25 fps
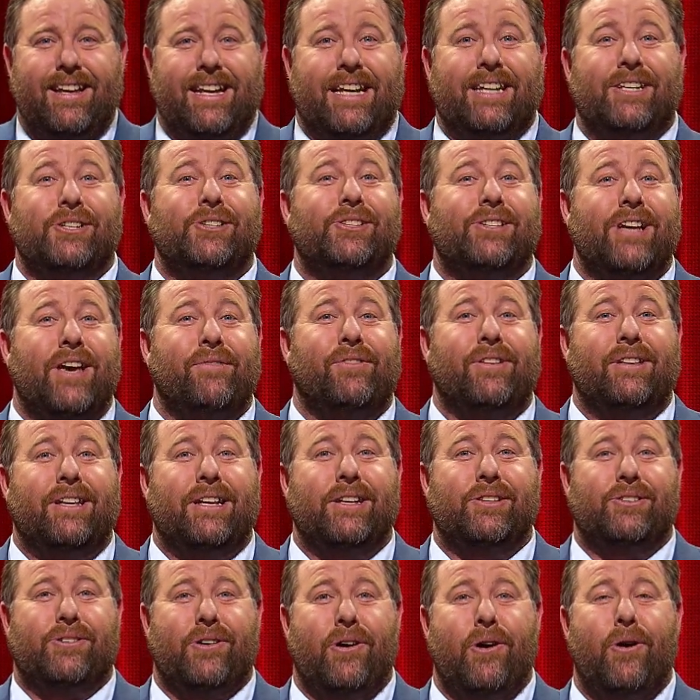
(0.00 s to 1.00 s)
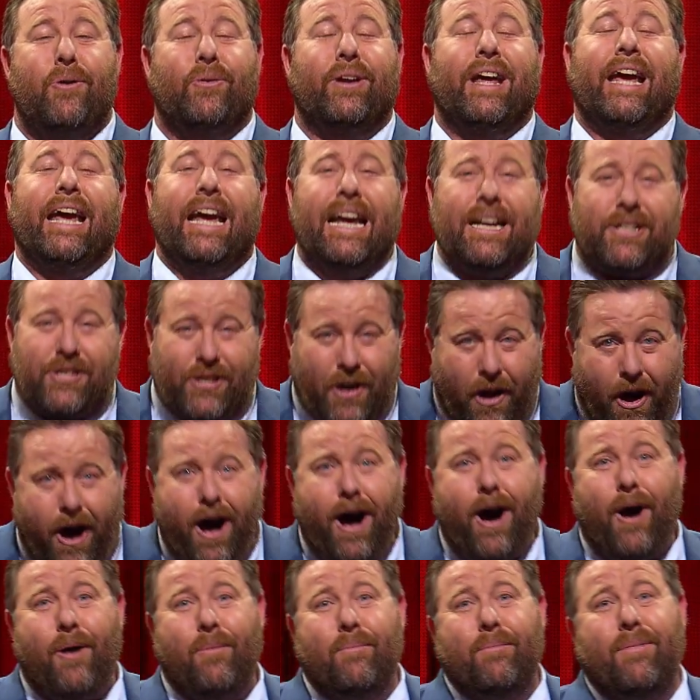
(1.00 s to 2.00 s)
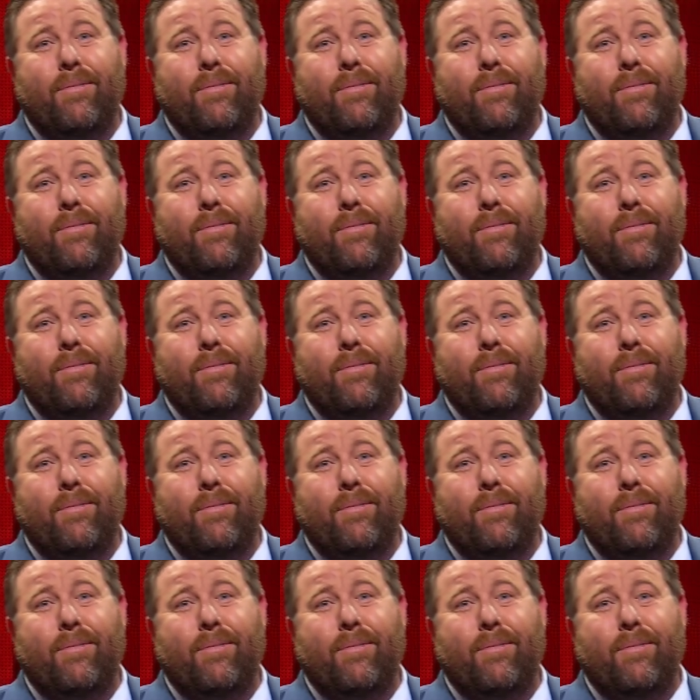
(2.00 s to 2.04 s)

He's seven years old. It's Om! I'll